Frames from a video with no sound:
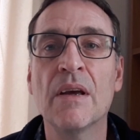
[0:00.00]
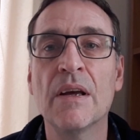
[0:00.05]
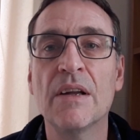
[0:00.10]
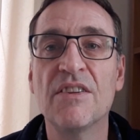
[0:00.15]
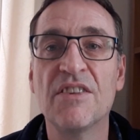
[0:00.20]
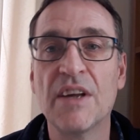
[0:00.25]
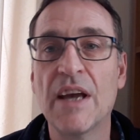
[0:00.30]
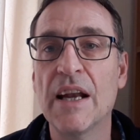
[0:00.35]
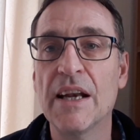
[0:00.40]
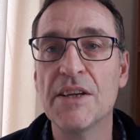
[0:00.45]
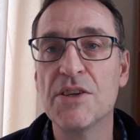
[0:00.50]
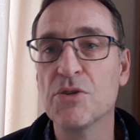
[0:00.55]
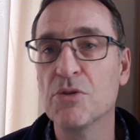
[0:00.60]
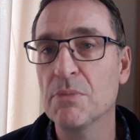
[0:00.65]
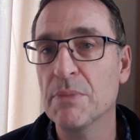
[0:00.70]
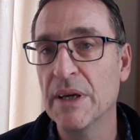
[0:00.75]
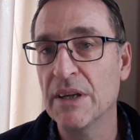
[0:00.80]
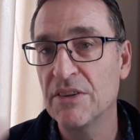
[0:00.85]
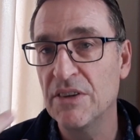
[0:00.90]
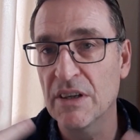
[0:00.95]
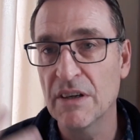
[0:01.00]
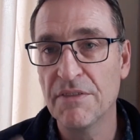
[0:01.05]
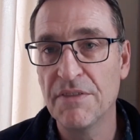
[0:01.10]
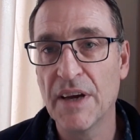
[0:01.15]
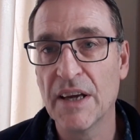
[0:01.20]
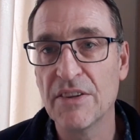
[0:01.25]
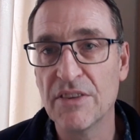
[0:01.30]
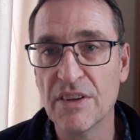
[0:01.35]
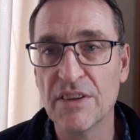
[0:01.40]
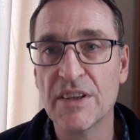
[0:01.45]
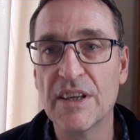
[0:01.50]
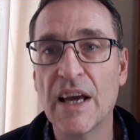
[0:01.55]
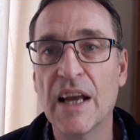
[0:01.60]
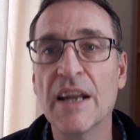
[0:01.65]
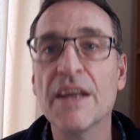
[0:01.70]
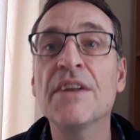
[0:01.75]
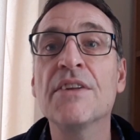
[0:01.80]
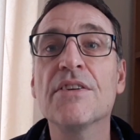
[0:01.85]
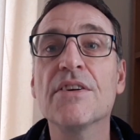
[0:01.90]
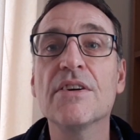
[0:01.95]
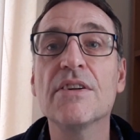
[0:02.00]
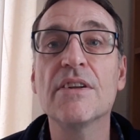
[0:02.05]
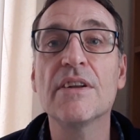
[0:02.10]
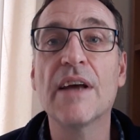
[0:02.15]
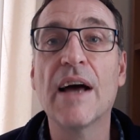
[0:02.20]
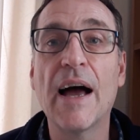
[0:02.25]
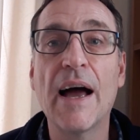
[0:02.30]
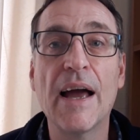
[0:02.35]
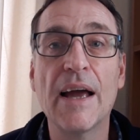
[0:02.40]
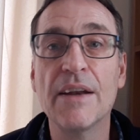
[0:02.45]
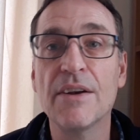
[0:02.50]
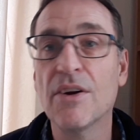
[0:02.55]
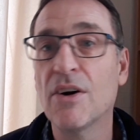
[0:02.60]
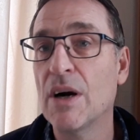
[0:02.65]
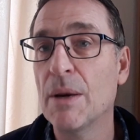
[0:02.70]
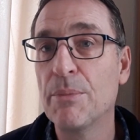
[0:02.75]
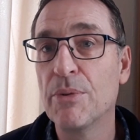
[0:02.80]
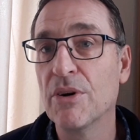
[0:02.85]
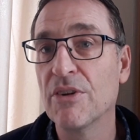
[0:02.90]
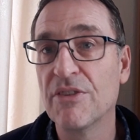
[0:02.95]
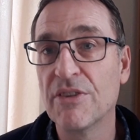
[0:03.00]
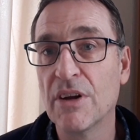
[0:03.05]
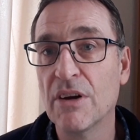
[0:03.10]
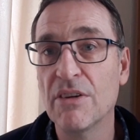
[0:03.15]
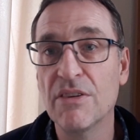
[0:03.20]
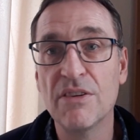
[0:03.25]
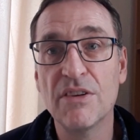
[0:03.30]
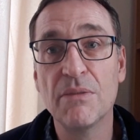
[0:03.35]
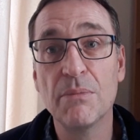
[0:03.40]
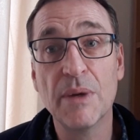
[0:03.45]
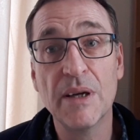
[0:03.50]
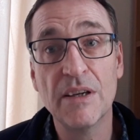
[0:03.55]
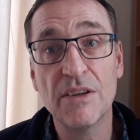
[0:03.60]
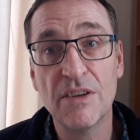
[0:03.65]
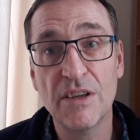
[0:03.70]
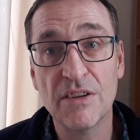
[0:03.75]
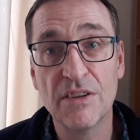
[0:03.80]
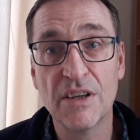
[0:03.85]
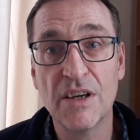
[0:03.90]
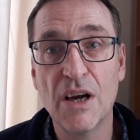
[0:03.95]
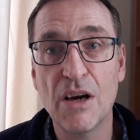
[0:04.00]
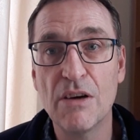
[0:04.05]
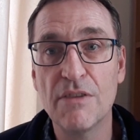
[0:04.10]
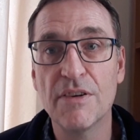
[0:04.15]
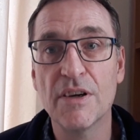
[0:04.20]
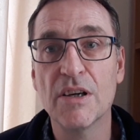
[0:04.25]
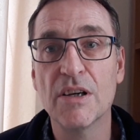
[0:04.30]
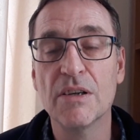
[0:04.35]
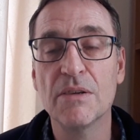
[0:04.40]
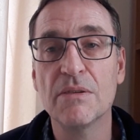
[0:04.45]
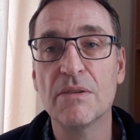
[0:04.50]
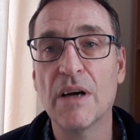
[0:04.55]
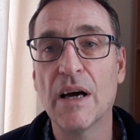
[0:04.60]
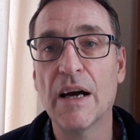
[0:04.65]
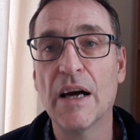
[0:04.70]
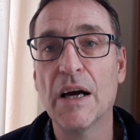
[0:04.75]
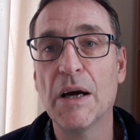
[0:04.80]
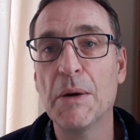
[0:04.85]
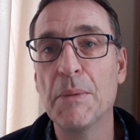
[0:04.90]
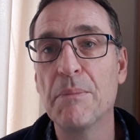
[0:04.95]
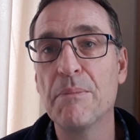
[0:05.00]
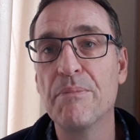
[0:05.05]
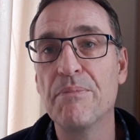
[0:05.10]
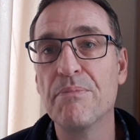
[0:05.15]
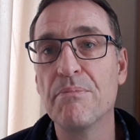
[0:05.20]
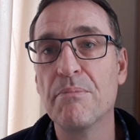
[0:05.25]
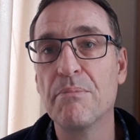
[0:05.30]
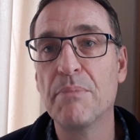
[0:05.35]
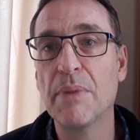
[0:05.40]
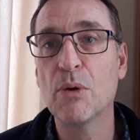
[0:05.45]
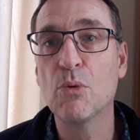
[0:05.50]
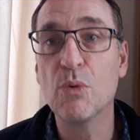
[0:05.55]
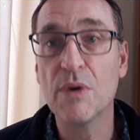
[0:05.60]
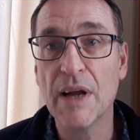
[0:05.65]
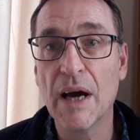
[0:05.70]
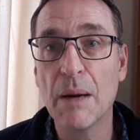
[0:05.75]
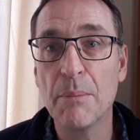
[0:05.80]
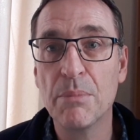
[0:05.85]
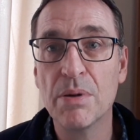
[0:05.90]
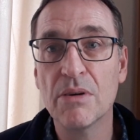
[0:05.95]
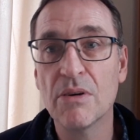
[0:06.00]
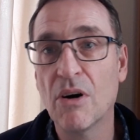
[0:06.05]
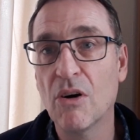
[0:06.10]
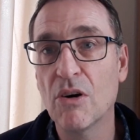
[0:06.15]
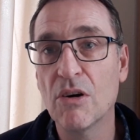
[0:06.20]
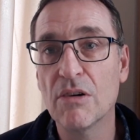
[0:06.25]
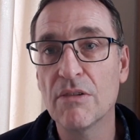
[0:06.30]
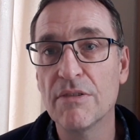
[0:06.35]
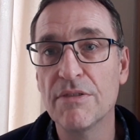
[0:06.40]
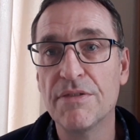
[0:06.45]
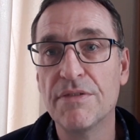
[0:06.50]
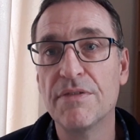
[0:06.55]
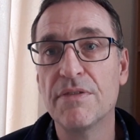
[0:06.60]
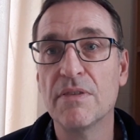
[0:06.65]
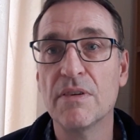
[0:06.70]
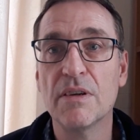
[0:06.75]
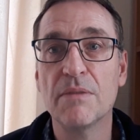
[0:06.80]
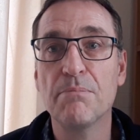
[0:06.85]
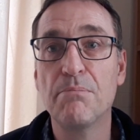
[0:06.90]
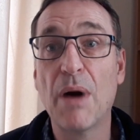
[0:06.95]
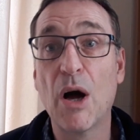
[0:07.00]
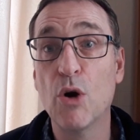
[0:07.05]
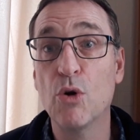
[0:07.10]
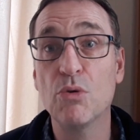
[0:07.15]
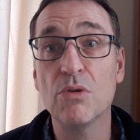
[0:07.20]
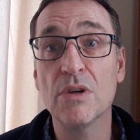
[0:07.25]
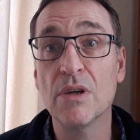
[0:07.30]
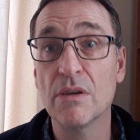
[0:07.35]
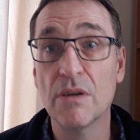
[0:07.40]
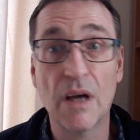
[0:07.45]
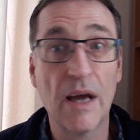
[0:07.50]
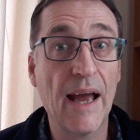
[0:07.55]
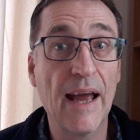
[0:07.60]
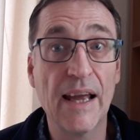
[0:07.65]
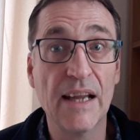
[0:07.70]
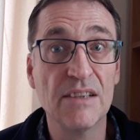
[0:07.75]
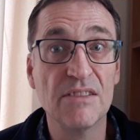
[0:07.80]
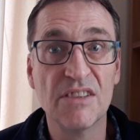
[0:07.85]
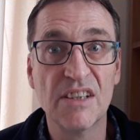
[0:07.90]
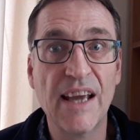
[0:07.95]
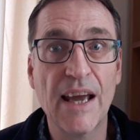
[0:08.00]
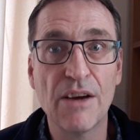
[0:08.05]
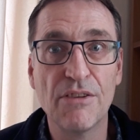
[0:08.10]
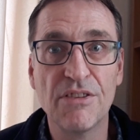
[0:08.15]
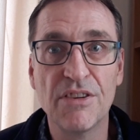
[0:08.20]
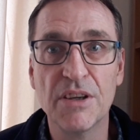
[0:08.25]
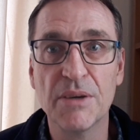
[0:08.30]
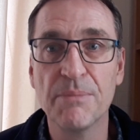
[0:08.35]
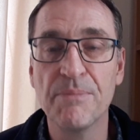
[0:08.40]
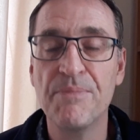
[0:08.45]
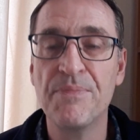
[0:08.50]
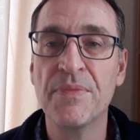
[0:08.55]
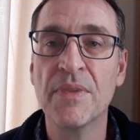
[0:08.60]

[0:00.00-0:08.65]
Skeletal means it affects the skeleton, and hyperostosis means it's an over build-up of bone and calcium.